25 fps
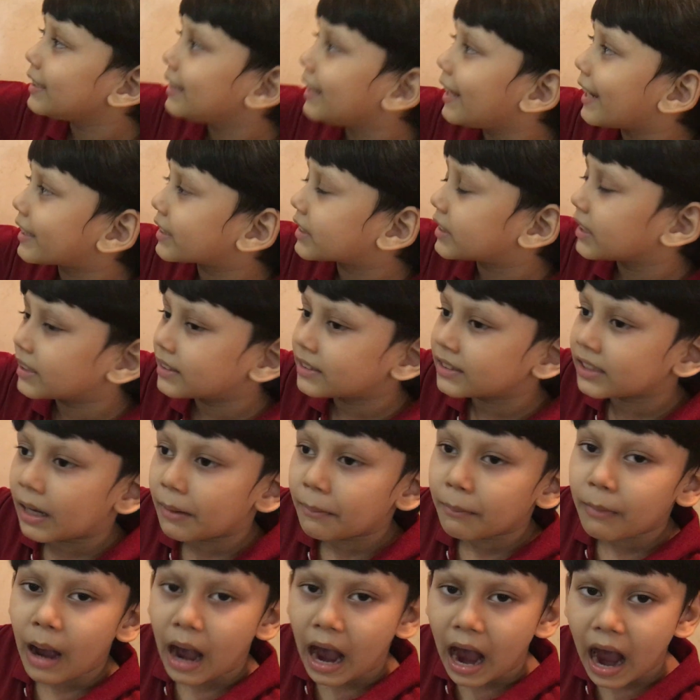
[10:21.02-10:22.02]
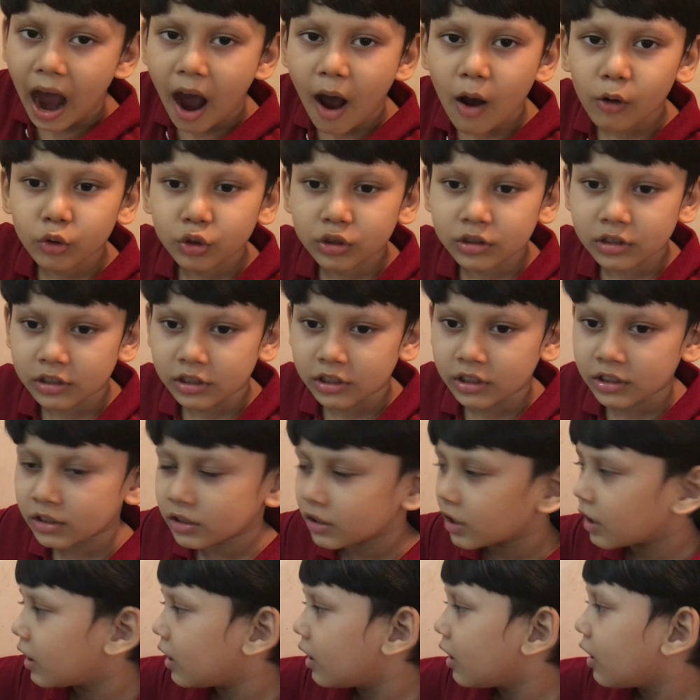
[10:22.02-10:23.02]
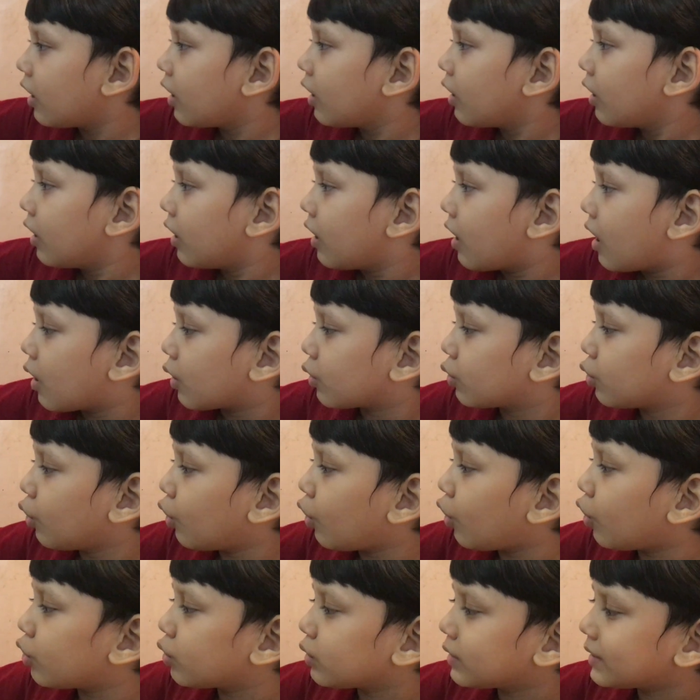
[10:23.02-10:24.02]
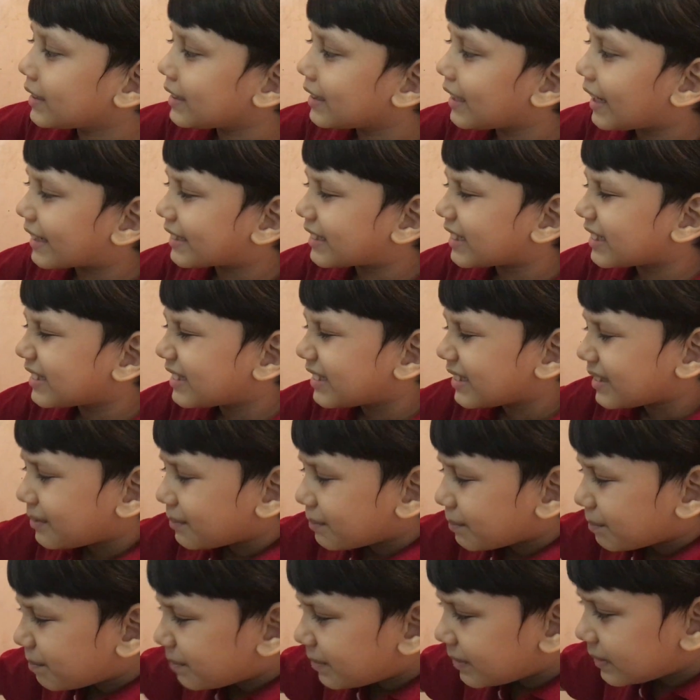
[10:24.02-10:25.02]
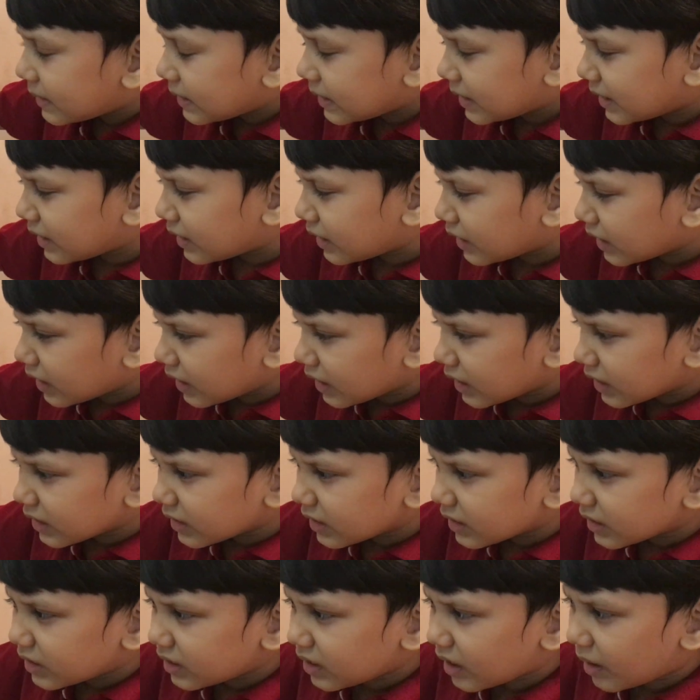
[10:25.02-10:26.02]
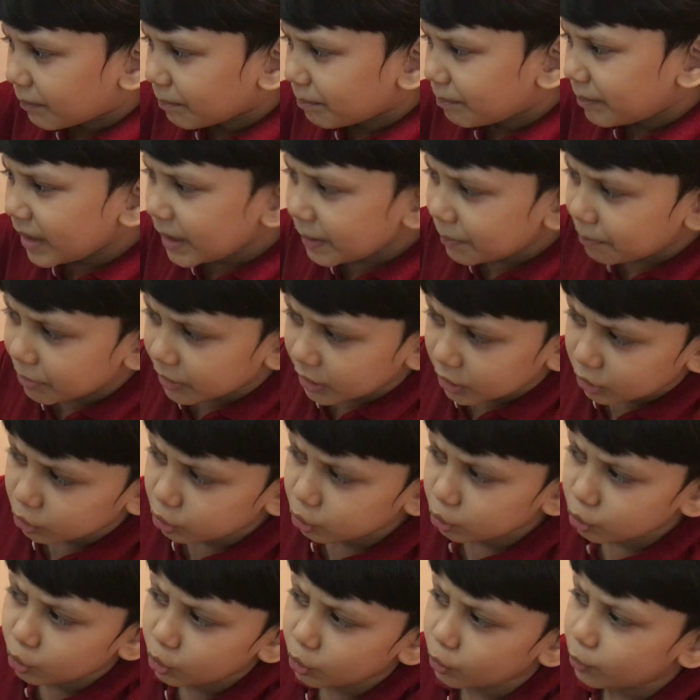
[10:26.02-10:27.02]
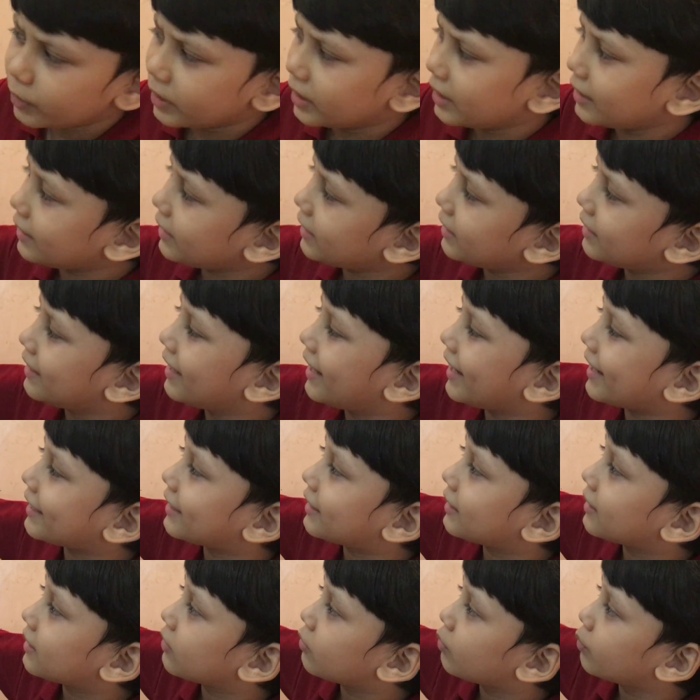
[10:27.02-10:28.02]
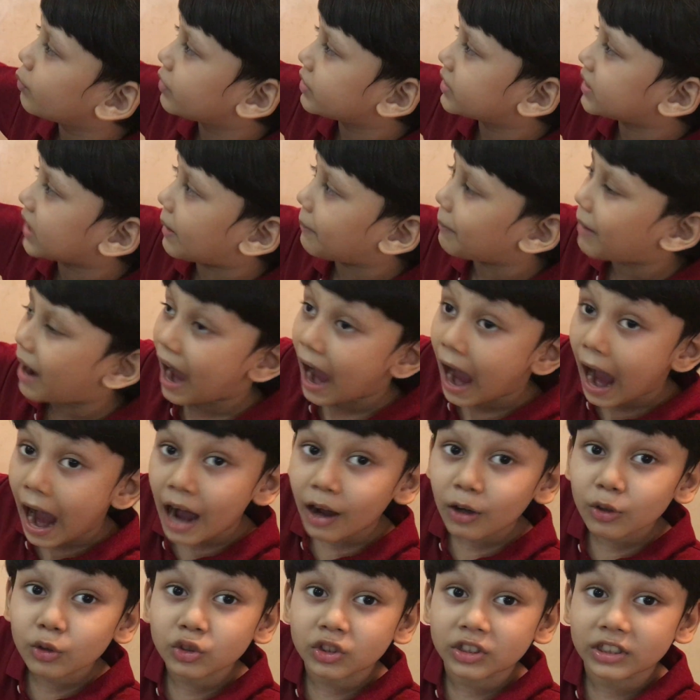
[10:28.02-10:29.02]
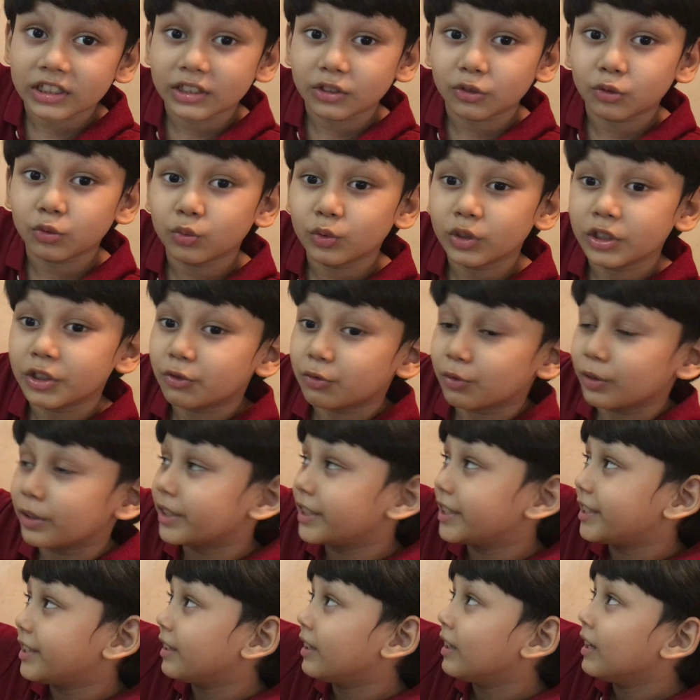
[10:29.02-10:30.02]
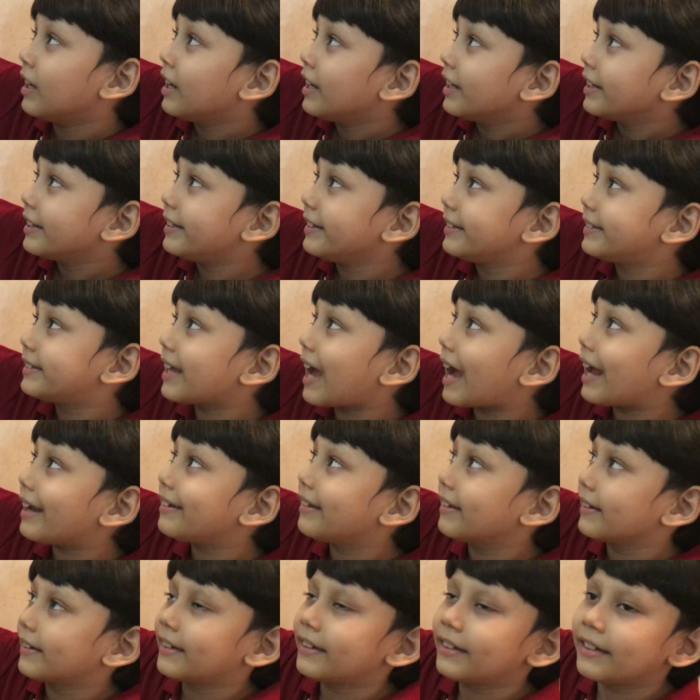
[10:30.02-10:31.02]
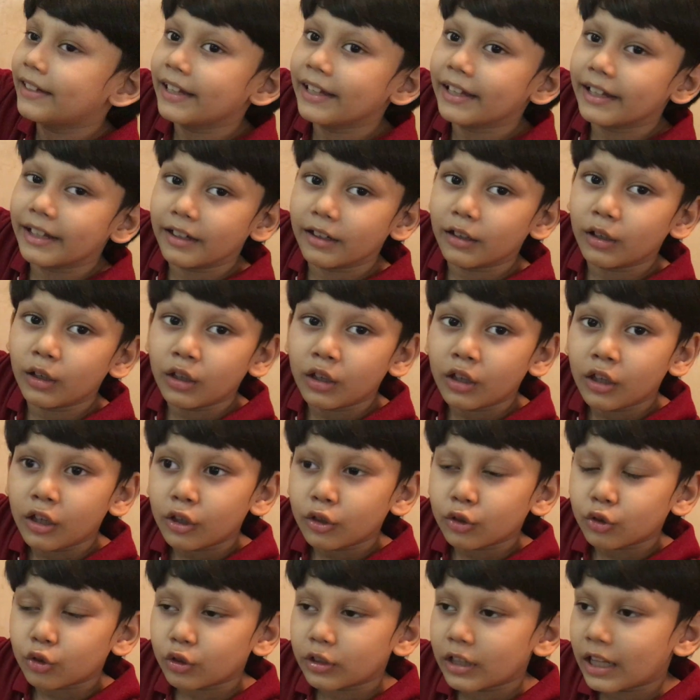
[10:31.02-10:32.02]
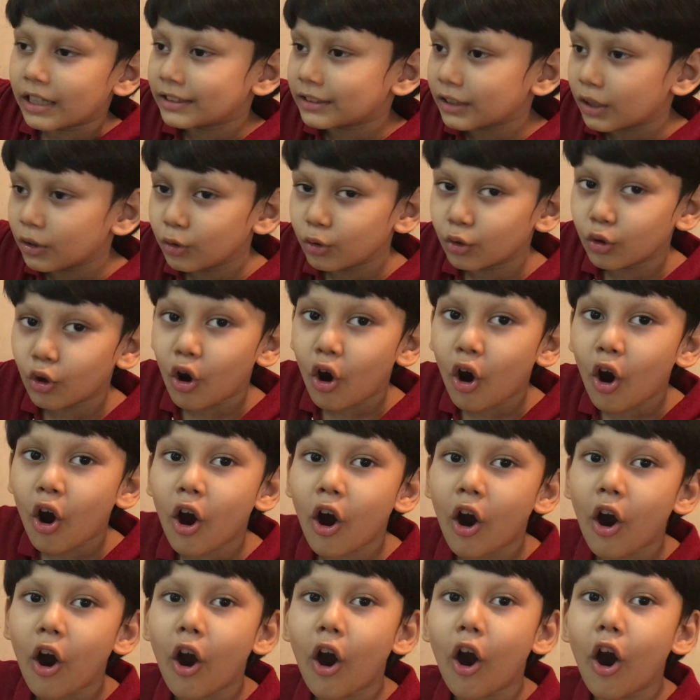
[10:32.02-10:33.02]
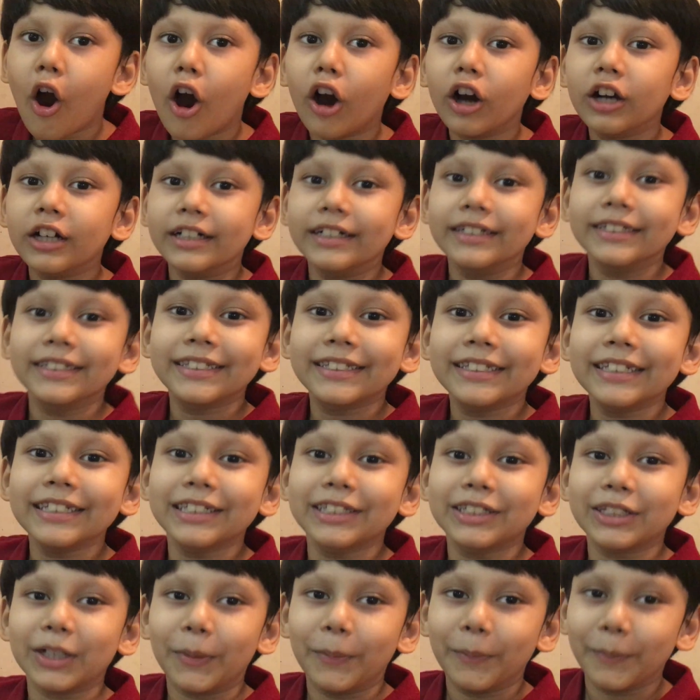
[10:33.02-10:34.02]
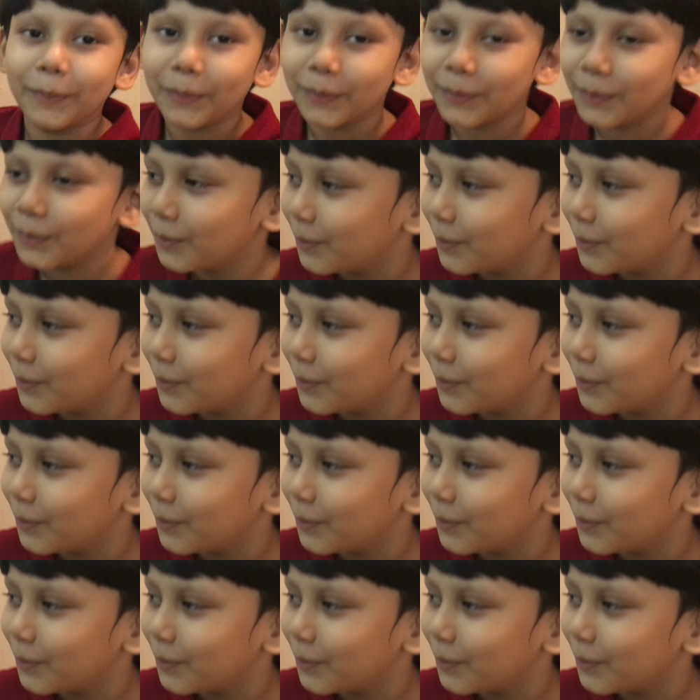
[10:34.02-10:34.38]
elected some houses. Those elected some people who will elect some houses which will decide the king. So that's a long system.